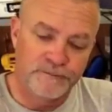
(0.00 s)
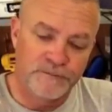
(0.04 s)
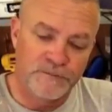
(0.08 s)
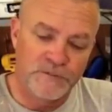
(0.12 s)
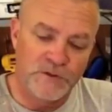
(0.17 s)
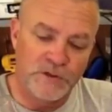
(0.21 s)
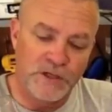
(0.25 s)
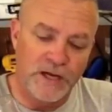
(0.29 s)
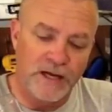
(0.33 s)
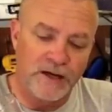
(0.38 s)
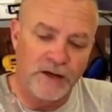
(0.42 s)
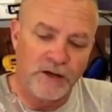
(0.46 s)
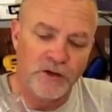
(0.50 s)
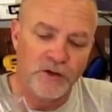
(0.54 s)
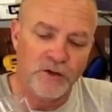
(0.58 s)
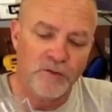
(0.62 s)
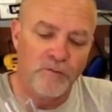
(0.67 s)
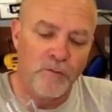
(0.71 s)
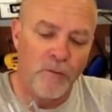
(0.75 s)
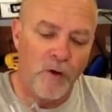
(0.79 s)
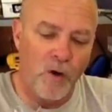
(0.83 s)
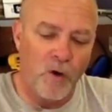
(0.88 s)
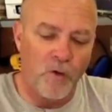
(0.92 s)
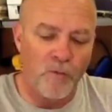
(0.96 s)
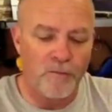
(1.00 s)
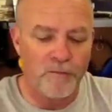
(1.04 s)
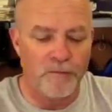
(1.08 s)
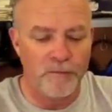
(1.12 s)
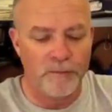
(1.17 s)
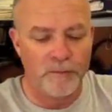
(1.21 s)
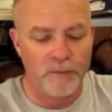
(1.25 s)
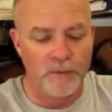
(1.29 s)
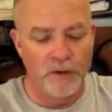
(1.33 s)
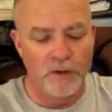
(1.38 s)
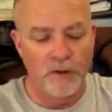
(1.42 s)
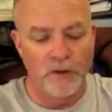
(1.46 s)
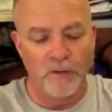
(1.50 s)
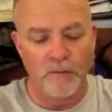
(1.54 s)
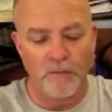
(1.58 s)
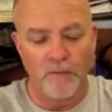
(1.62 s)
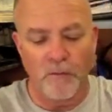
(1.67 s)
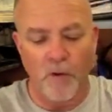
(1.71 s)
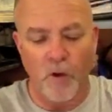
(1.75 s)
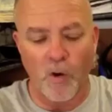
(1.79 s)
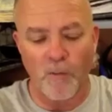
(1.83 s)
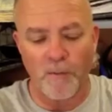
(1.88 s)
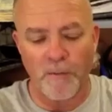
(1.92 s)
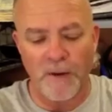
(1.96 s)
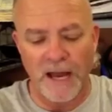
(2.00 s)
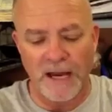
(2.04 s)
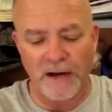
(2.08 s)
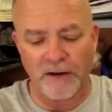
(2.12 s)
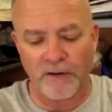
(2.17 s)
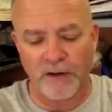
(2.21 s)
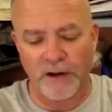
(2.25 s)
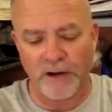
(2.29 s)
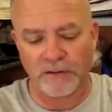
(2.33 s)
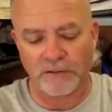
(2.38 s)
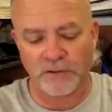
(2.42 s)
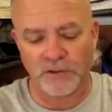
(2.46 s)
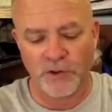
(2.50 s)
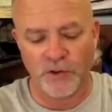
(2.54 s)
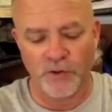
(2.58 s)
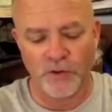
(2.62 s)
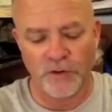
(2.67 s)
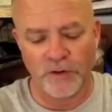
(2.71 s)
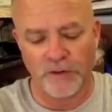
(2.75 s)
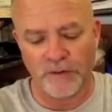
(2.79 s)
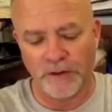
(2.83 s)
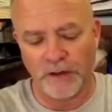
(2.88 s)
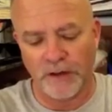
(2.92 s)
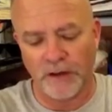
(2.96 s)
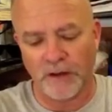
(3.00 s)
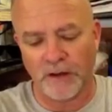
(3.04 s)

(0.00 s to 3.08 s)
It's got a good malt background to it.